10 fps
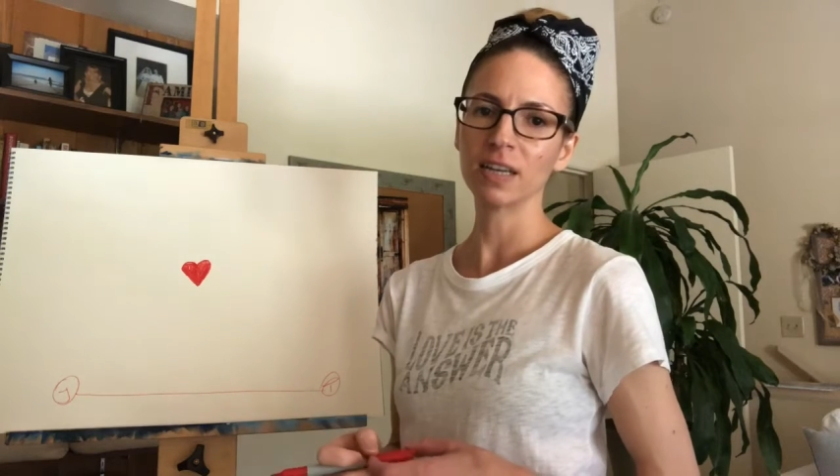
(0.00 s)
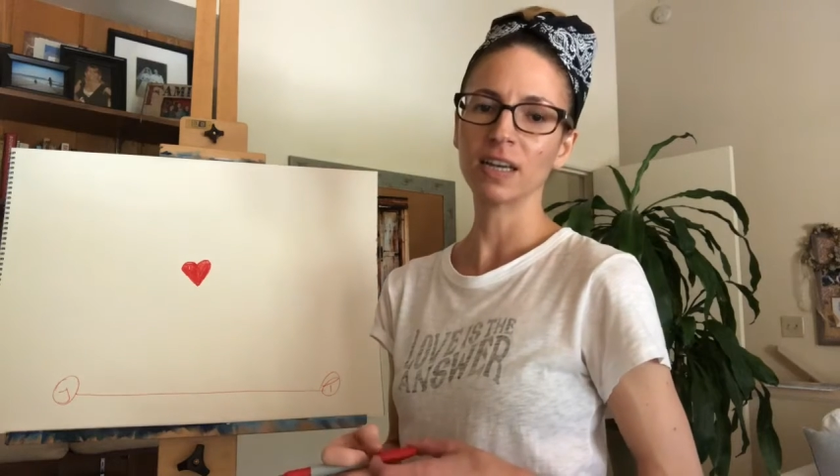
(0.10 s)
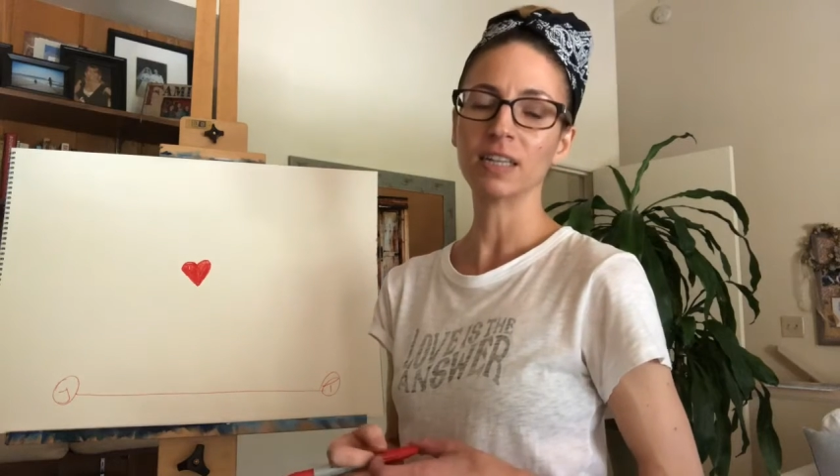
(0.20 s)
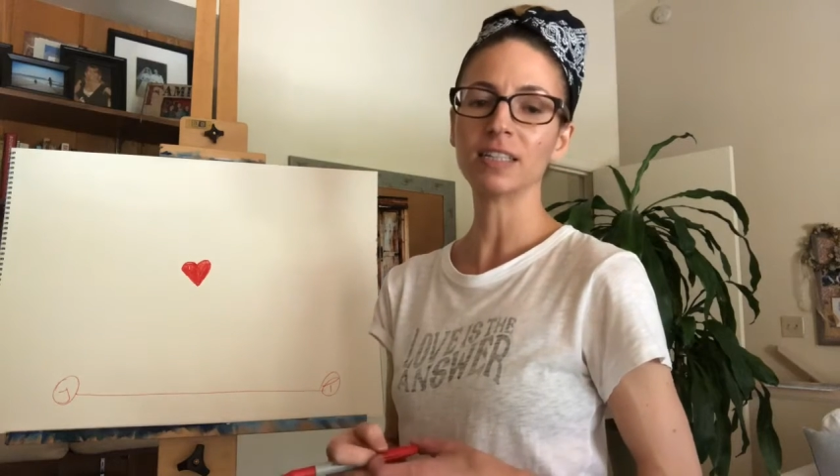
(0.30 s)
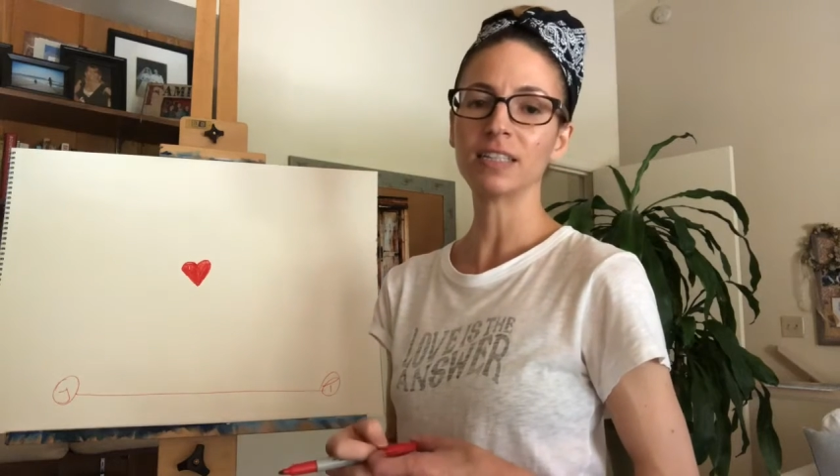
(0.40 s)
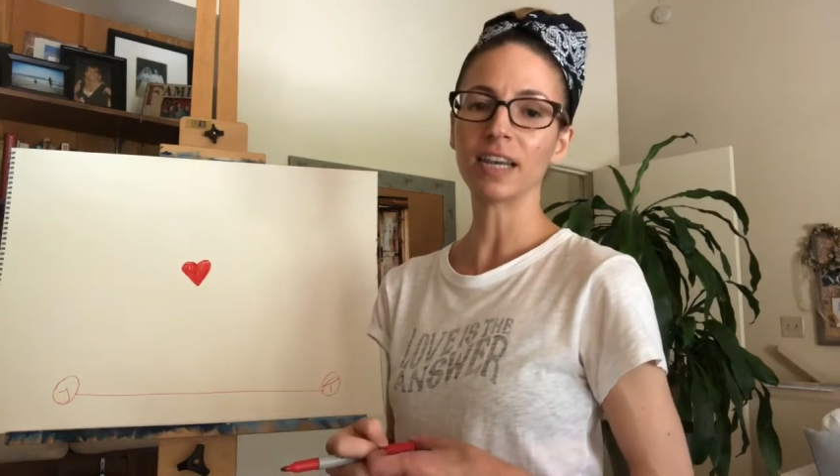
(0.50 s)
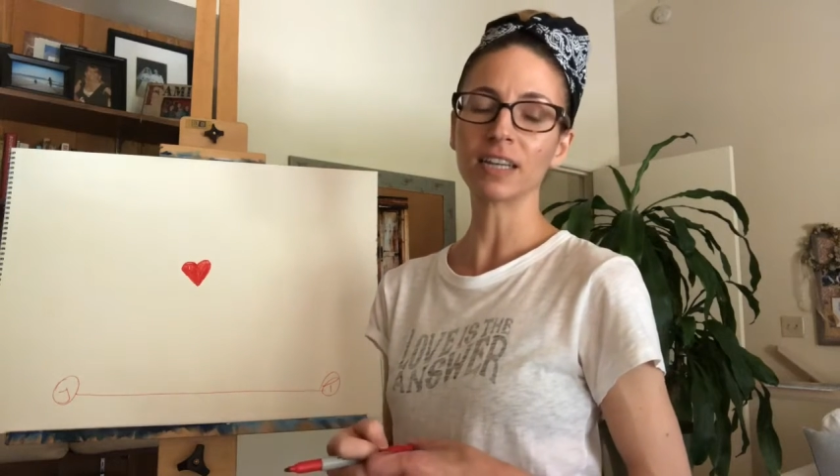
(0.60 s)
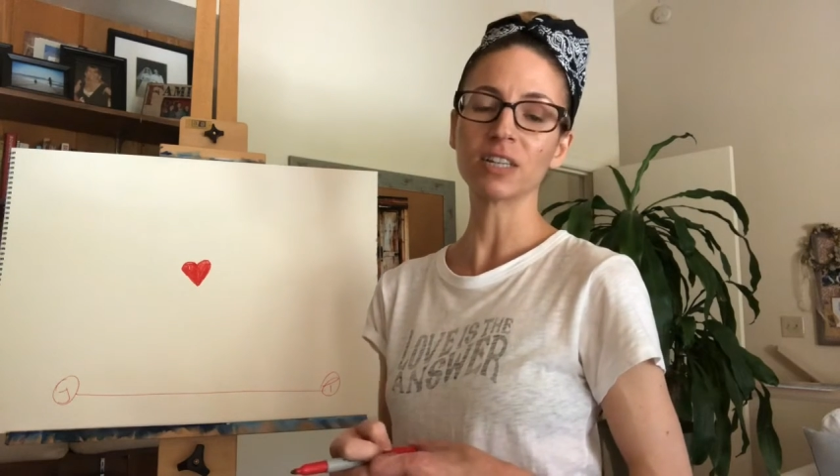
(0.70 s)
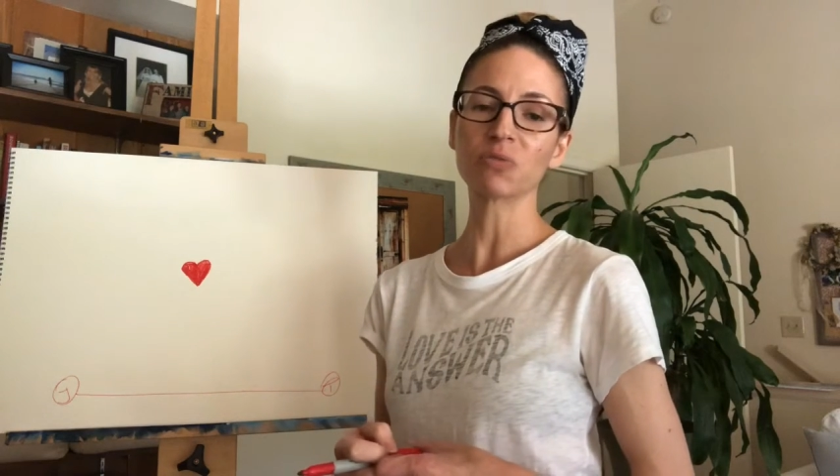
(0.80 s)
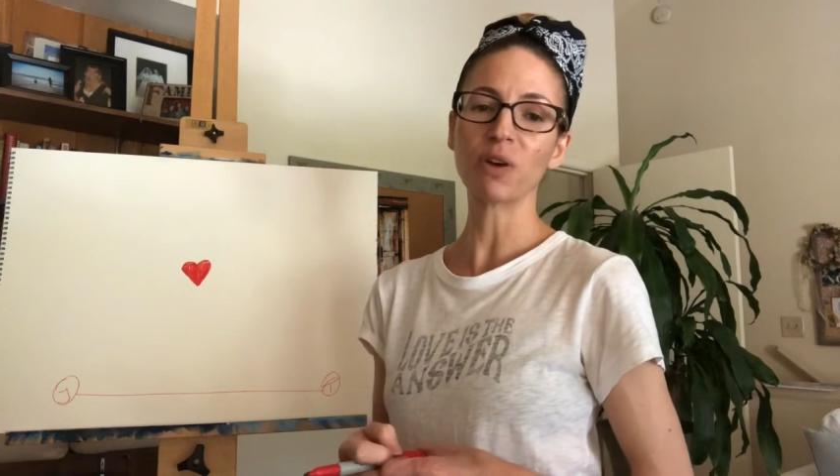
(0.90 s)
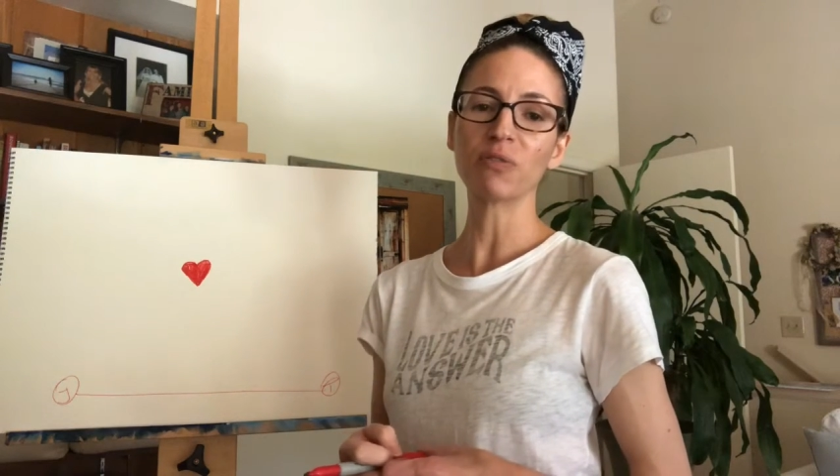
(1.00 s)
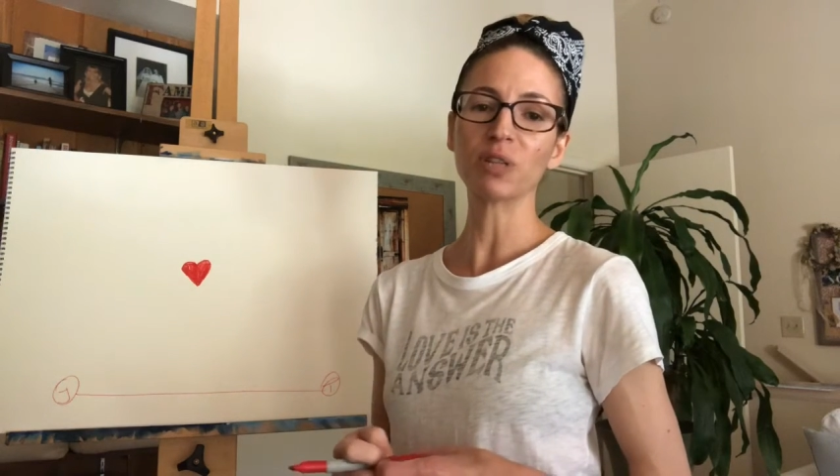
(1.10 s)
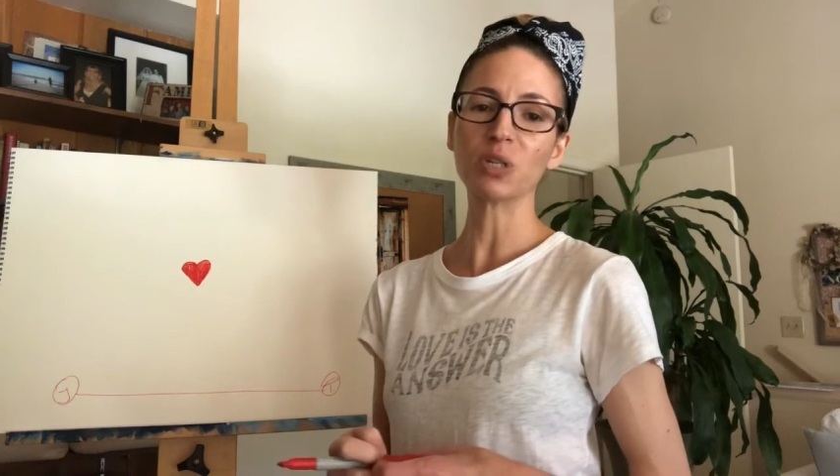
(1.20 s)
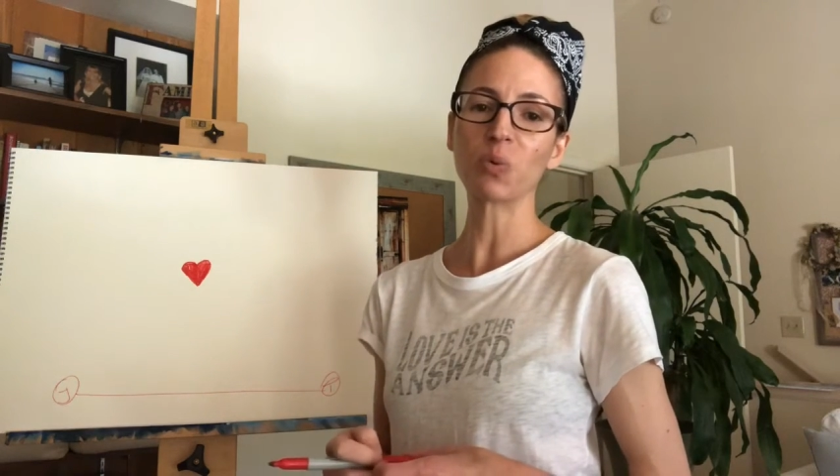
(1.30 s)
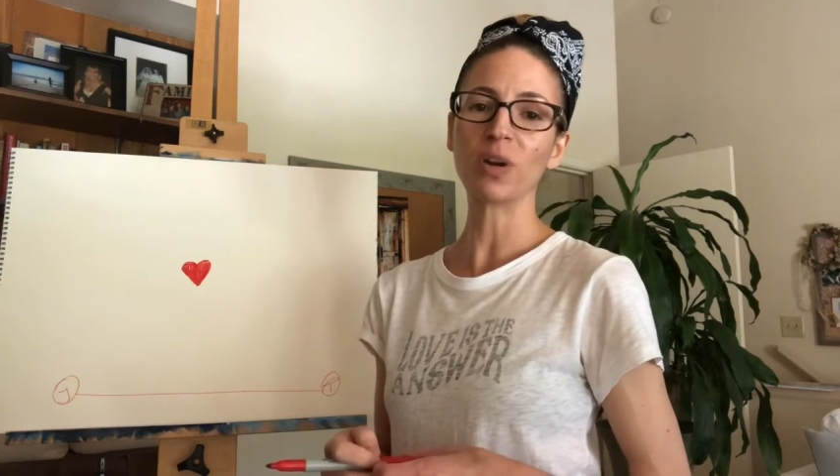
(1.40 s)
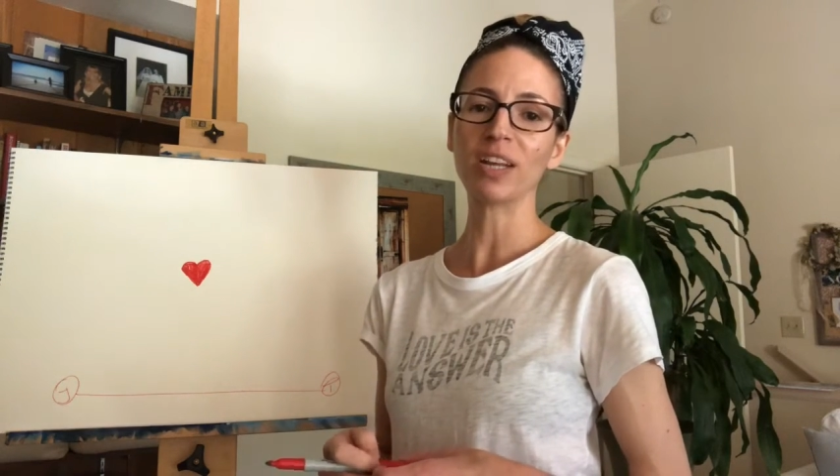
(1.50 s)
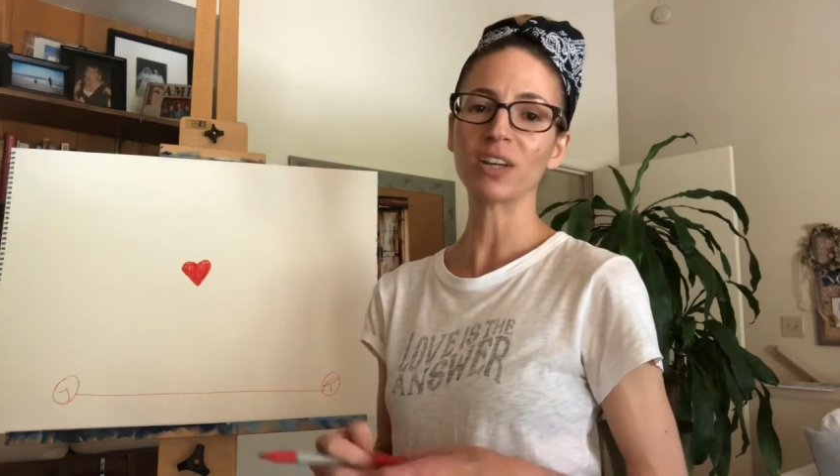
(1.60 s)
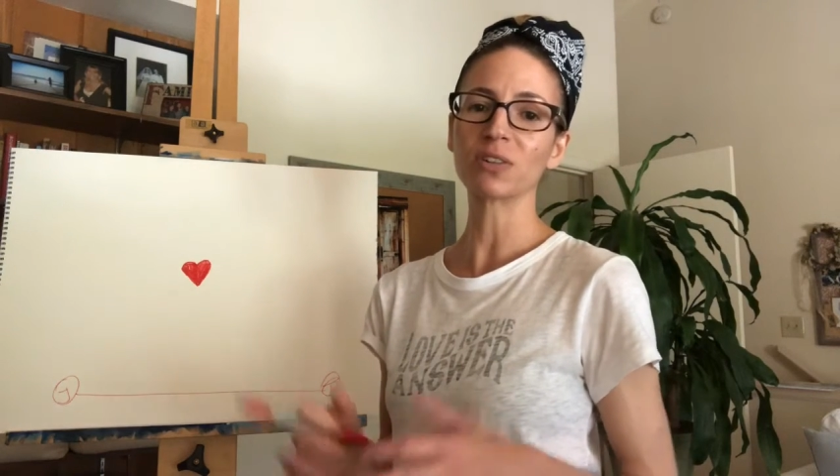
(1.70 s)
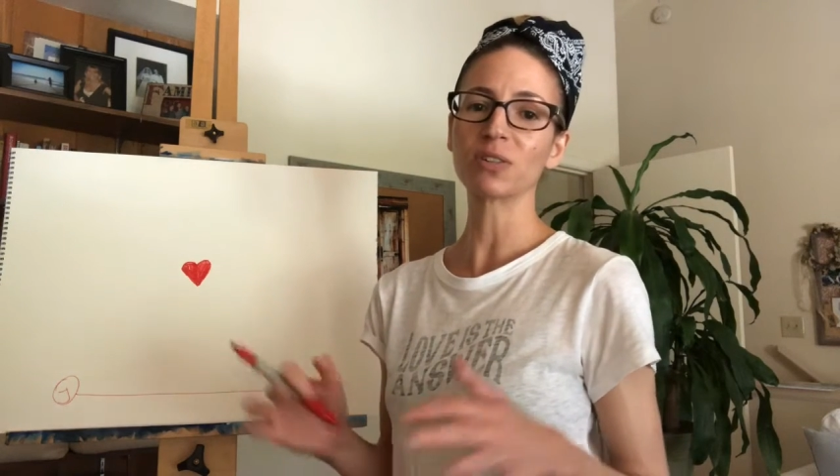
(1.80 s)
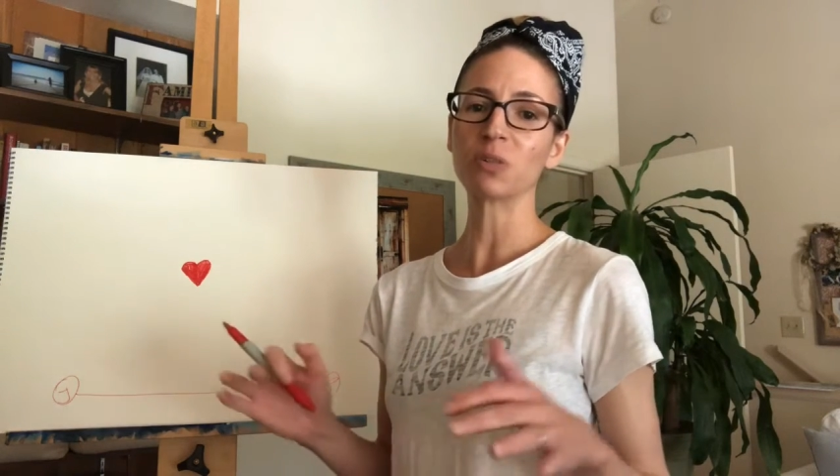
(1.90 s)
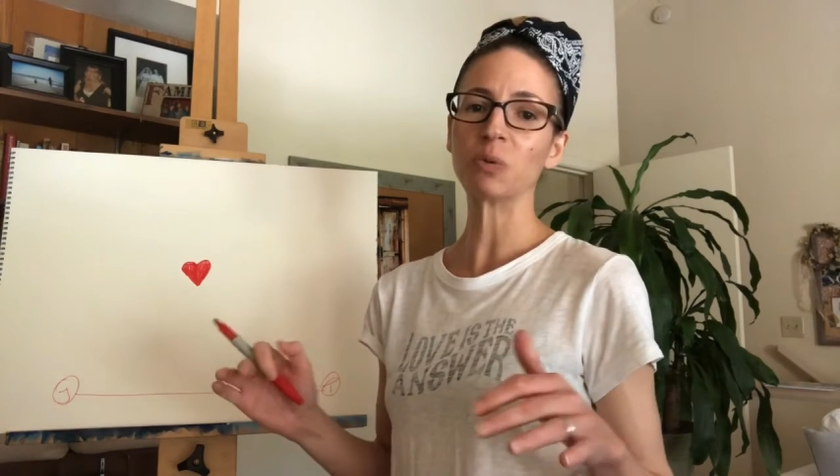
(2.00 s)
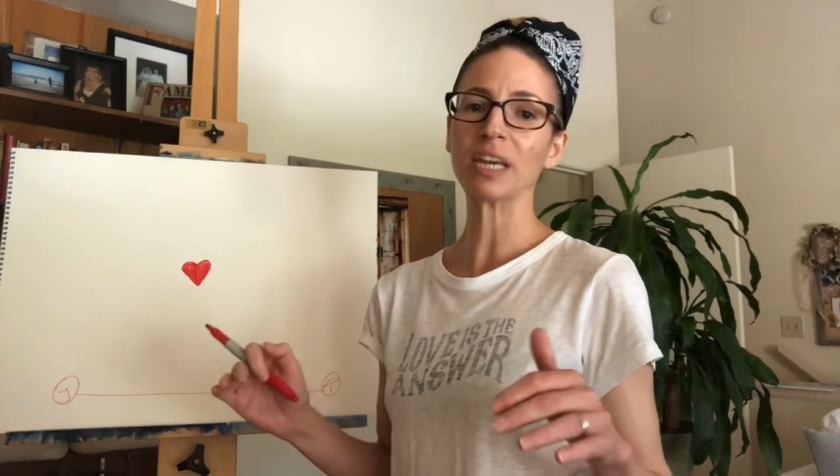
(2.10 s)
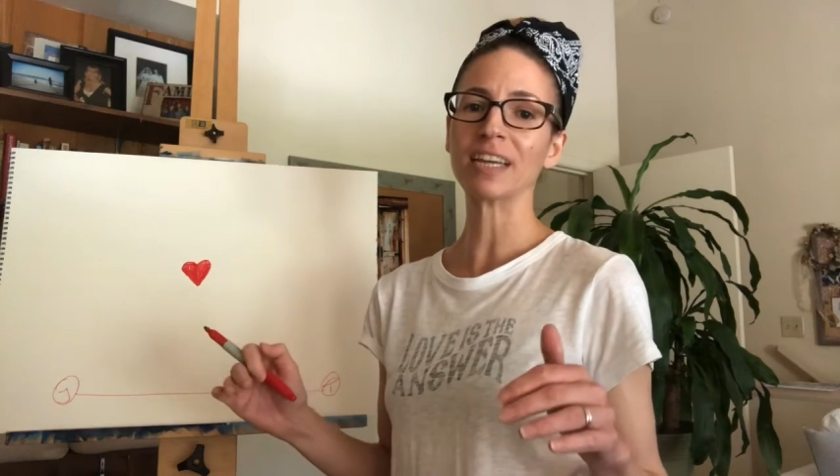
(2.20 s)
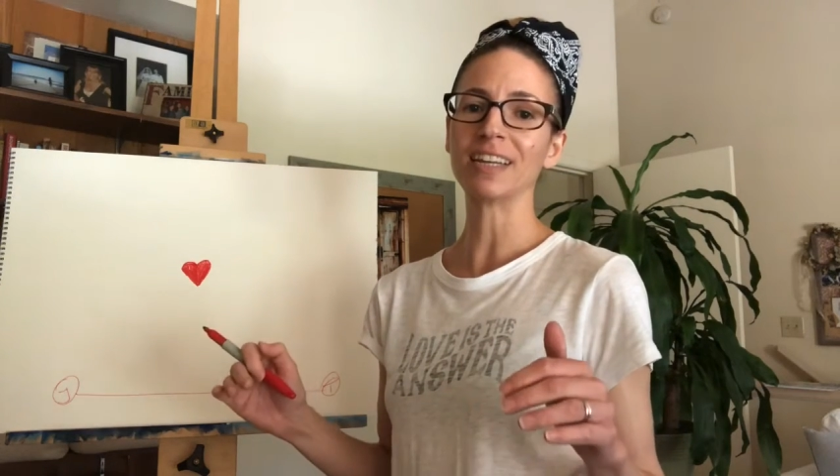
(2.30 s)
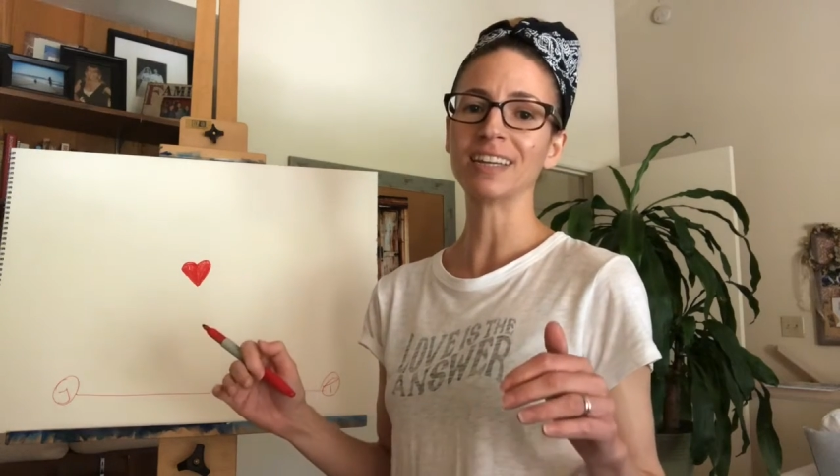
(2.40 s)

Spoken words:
and it's taken us roughly 20 years to begin